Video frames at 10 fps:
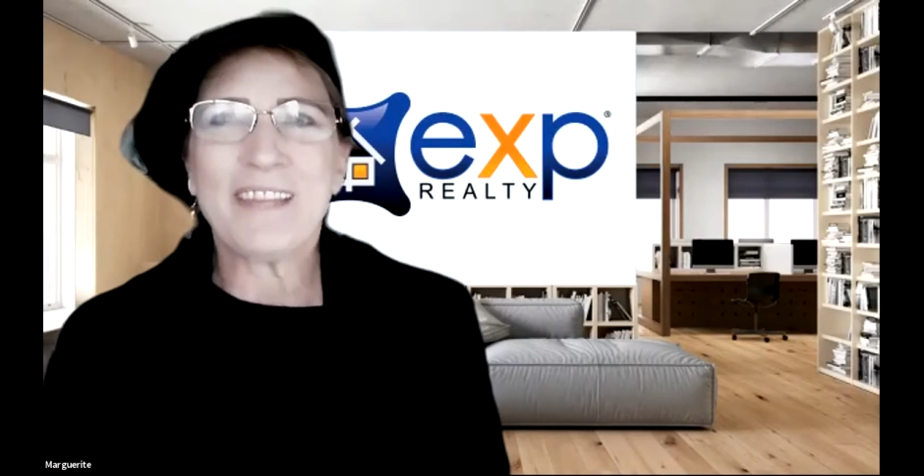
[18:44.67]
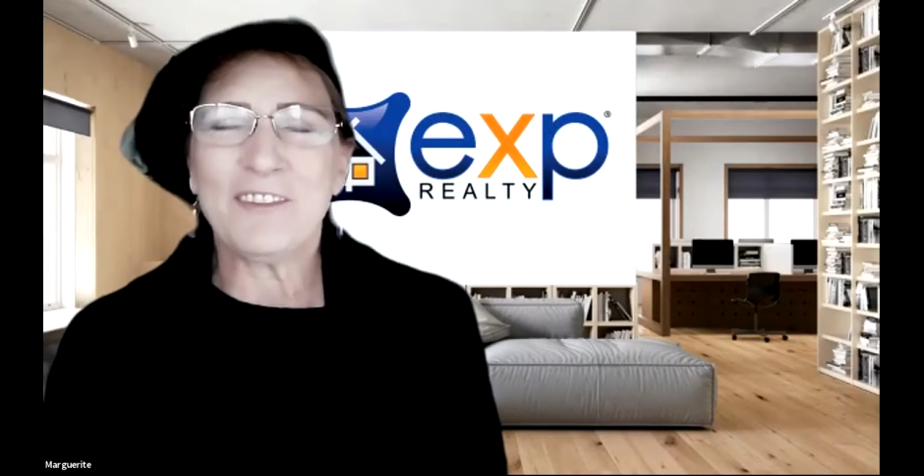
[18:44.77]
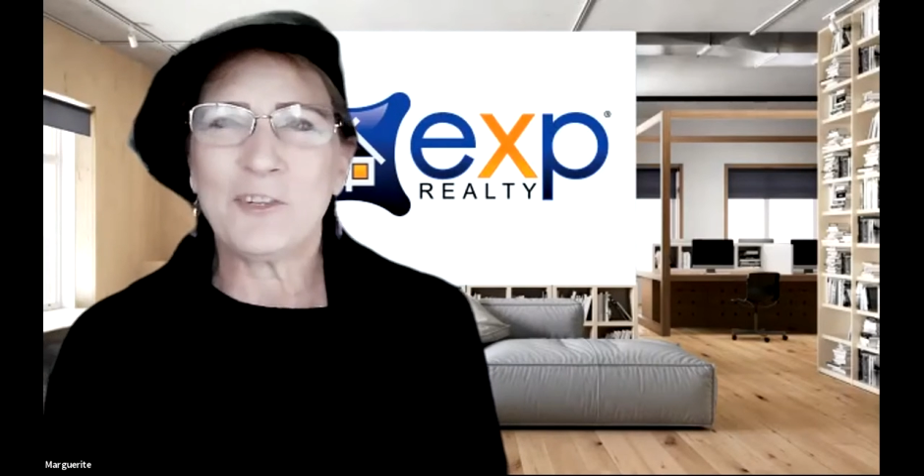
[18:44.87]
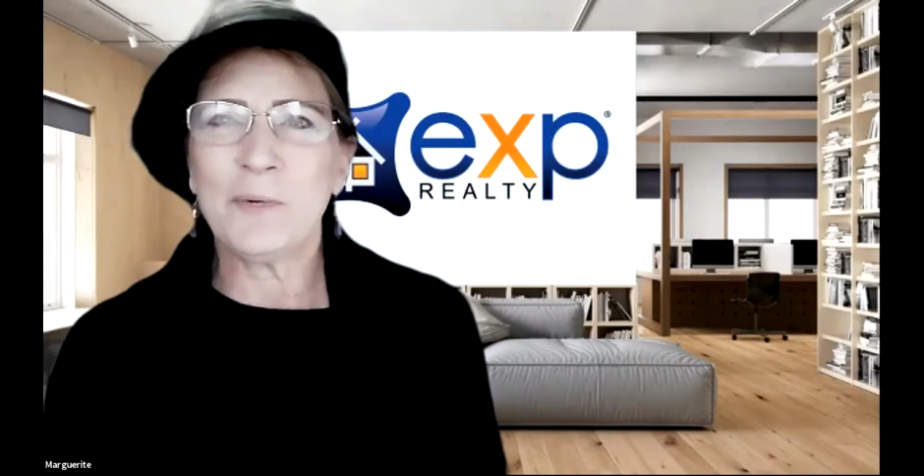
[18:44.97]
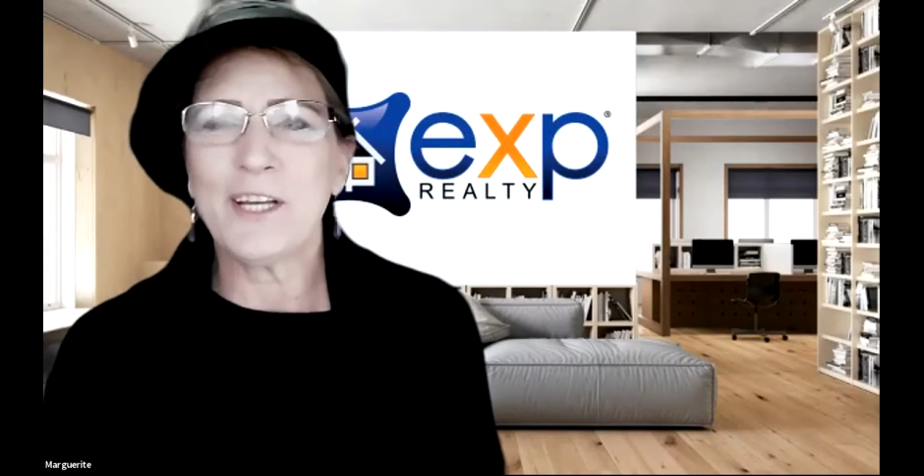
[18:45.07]

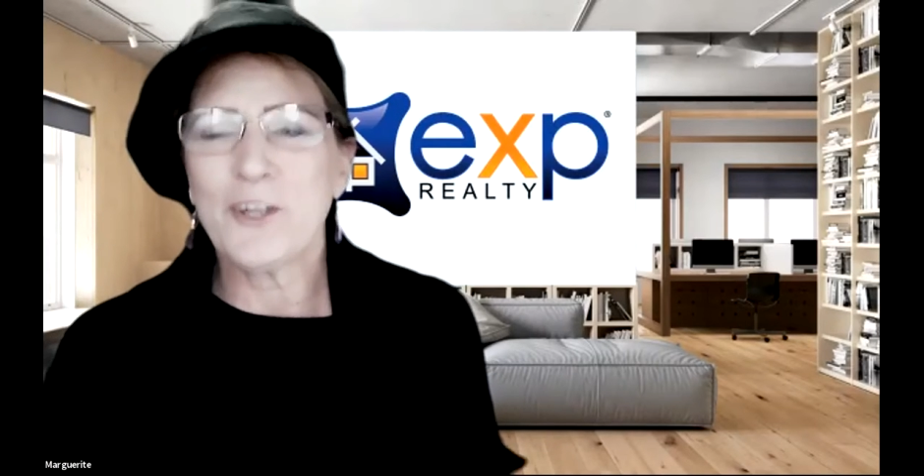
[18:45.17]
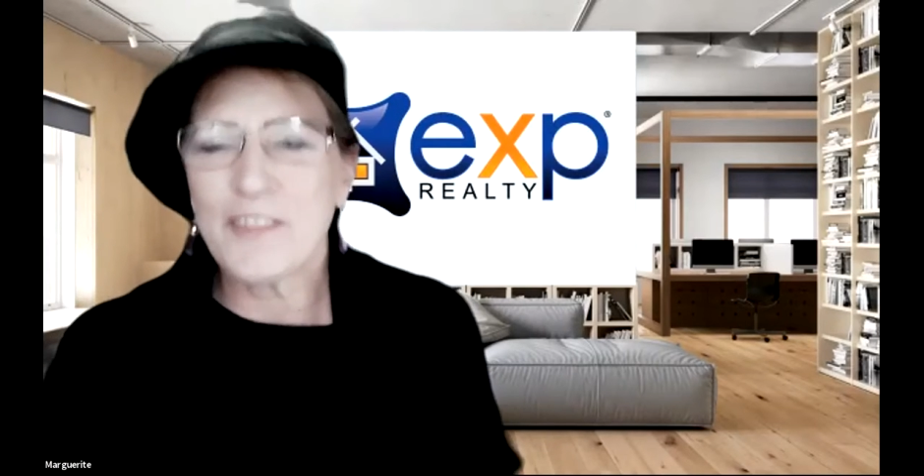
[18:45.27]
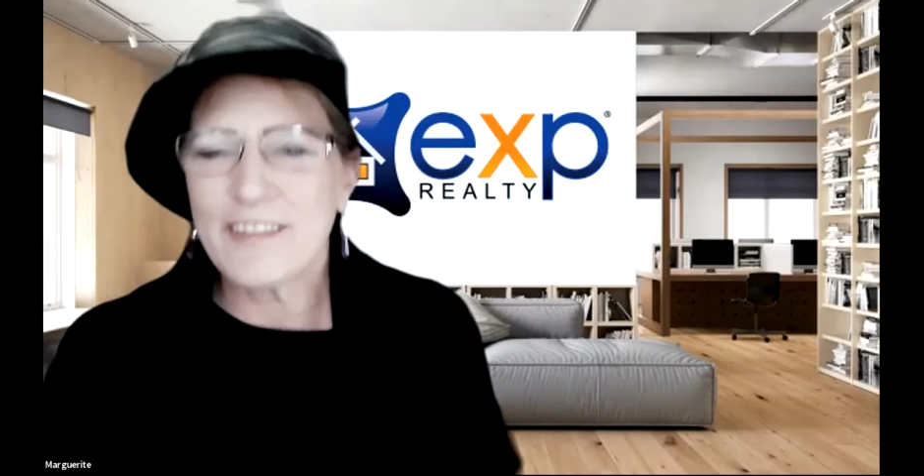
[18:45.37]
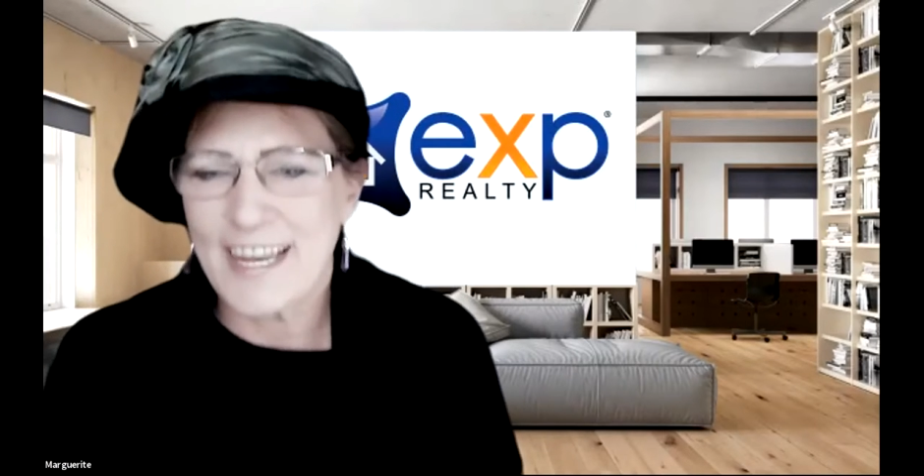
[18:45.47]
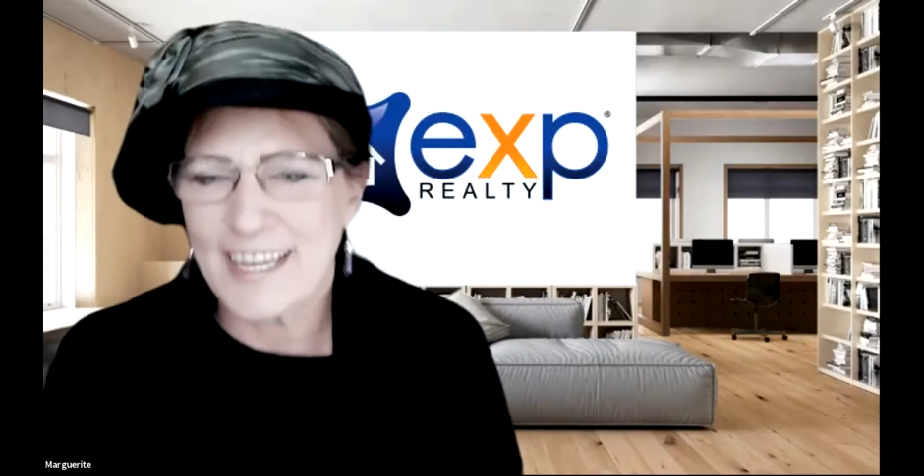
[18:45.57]
so we go to
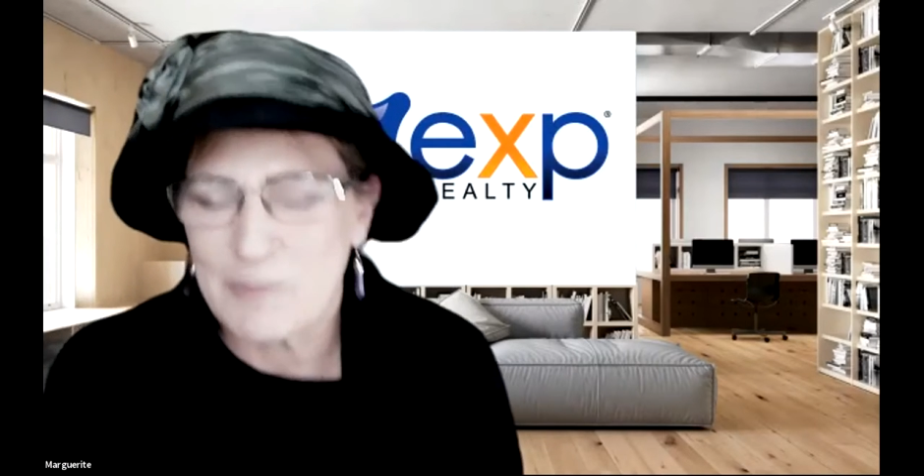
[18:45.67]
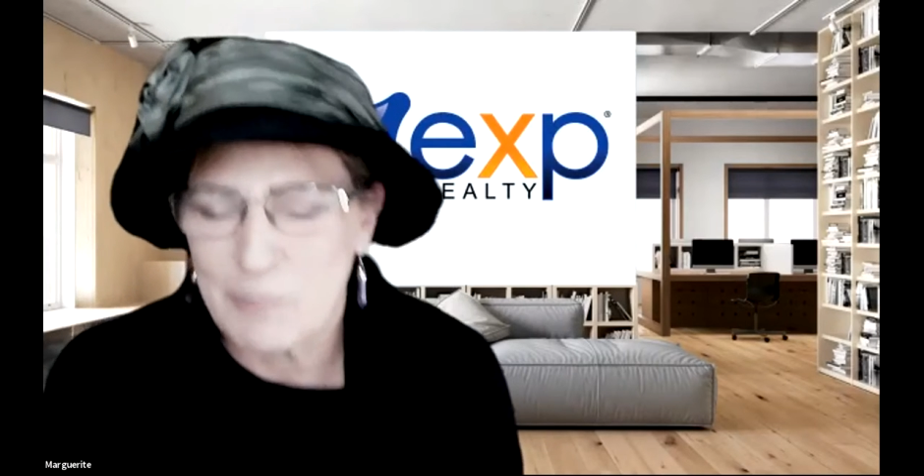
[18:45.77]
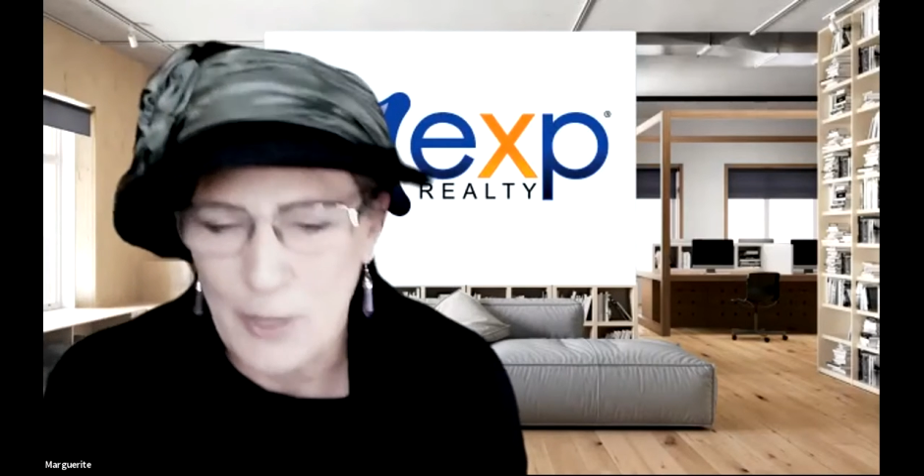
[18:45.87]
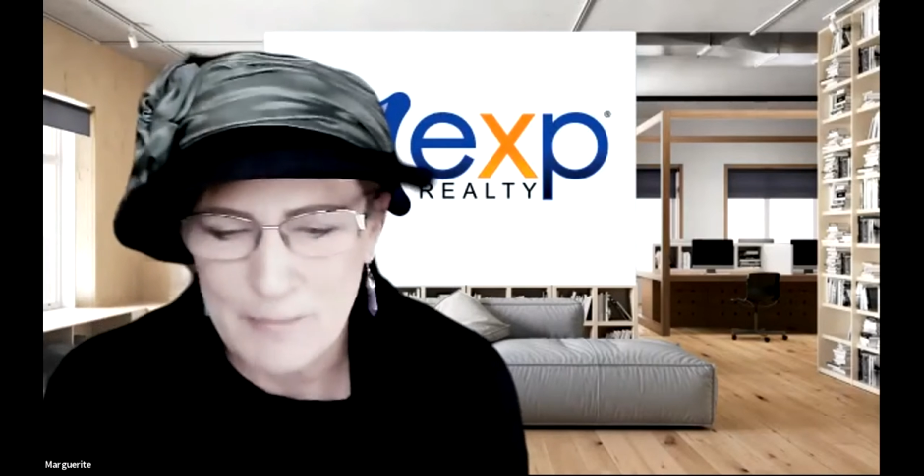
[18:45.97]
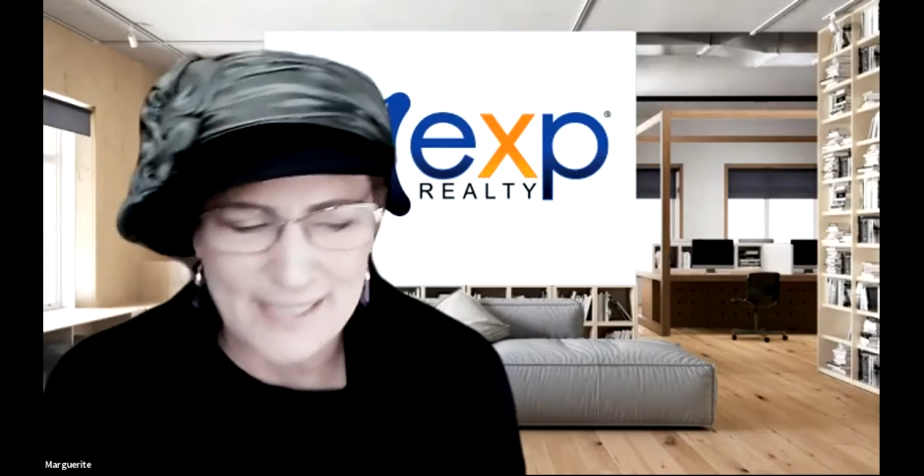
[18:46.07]
the second
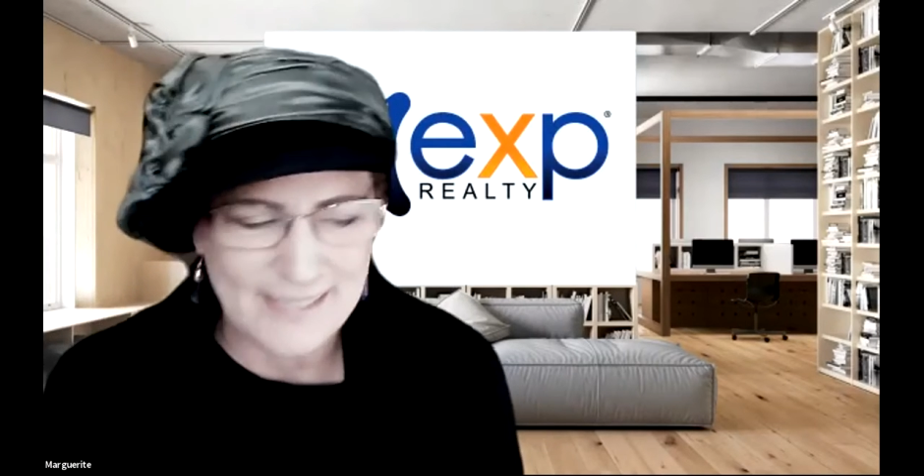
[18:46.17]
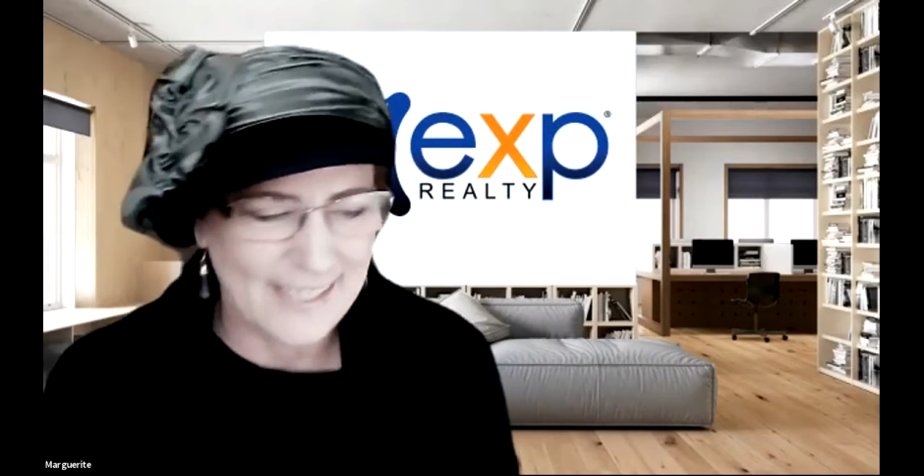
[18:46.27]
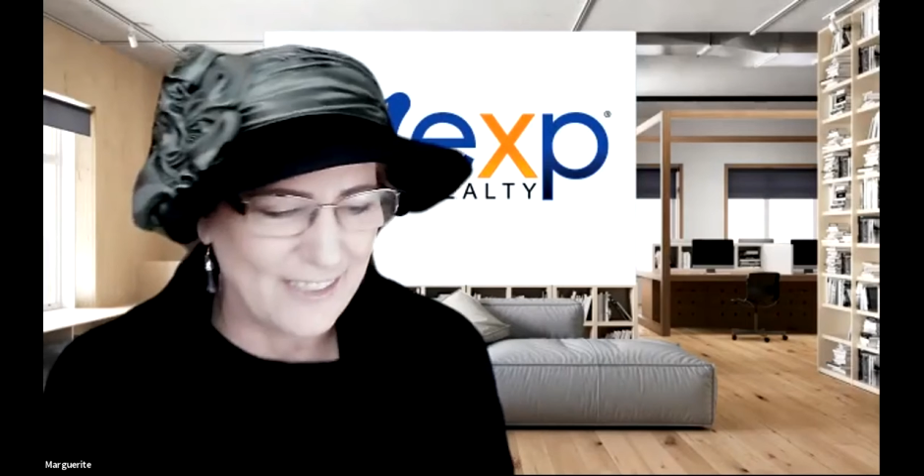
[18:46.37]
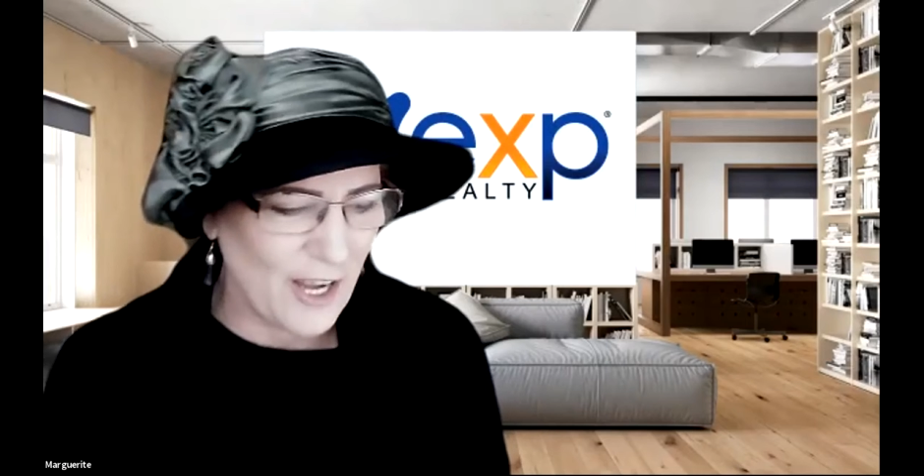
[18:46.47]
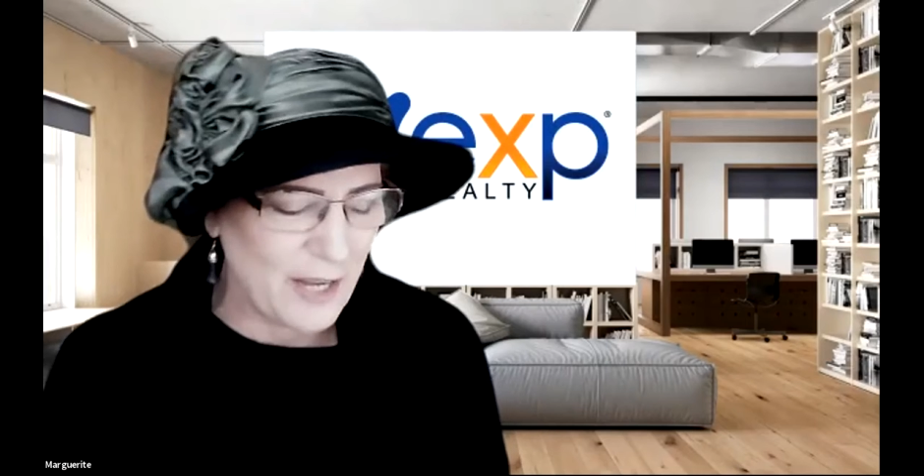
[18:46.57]
appointment and
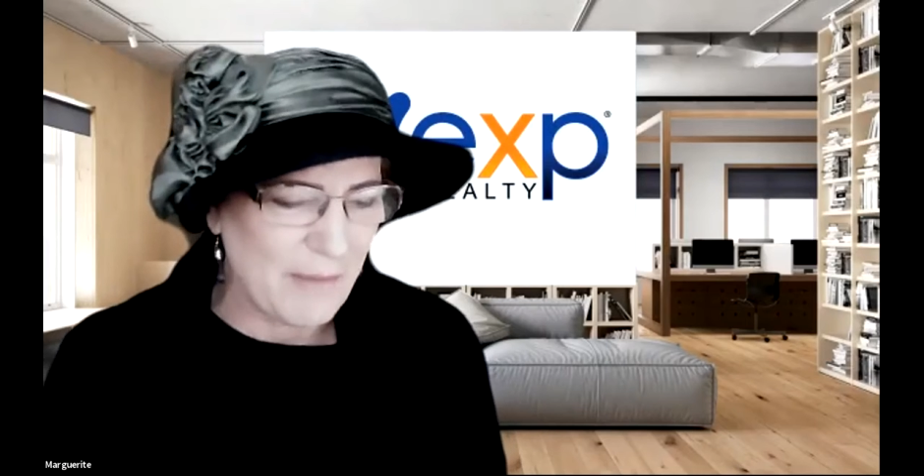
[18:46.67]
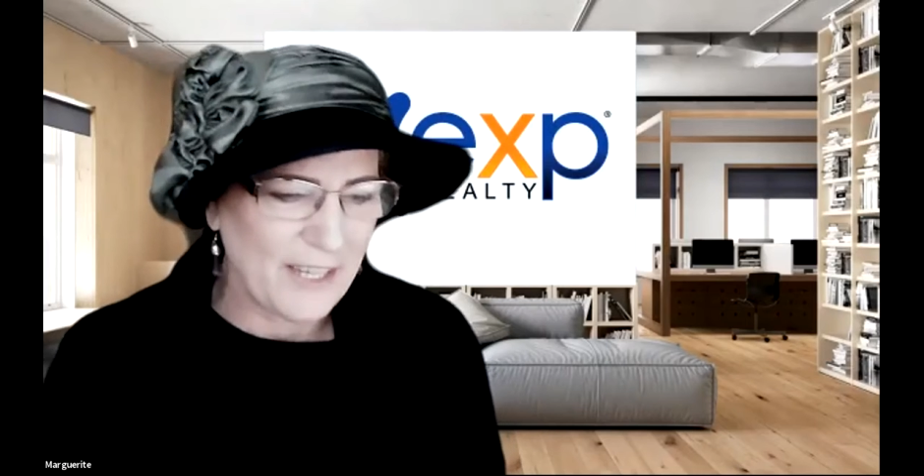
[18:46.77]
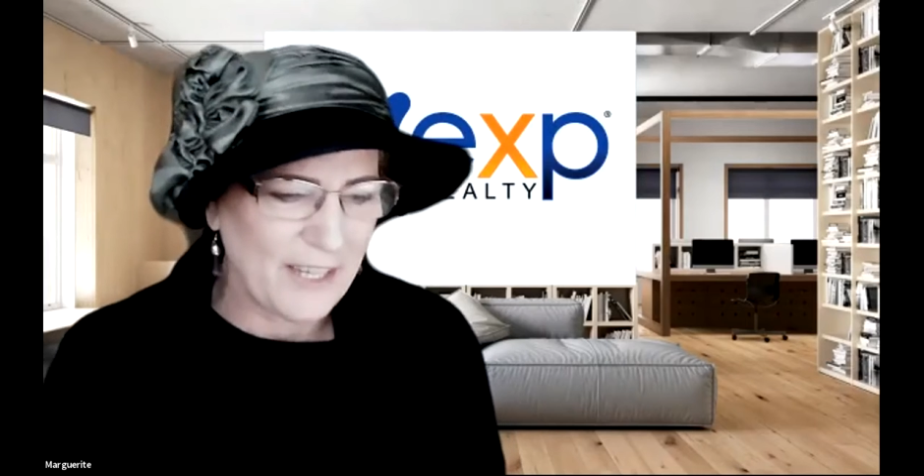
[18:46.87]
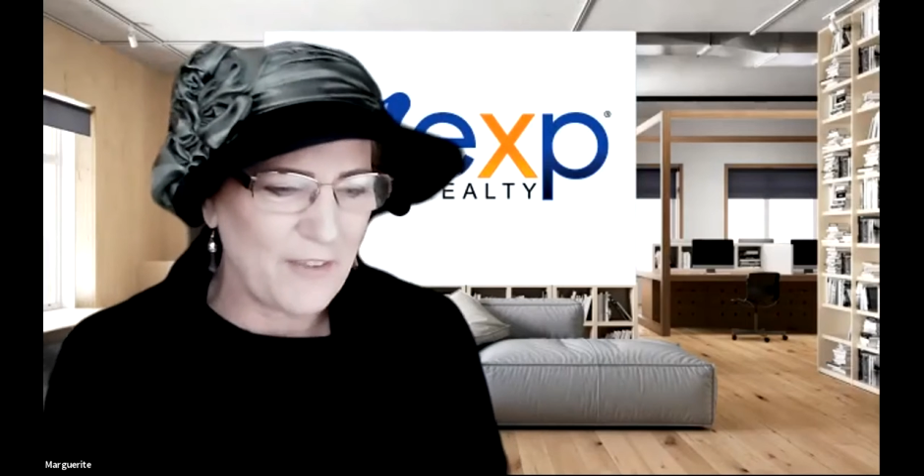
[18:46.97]
they talk about your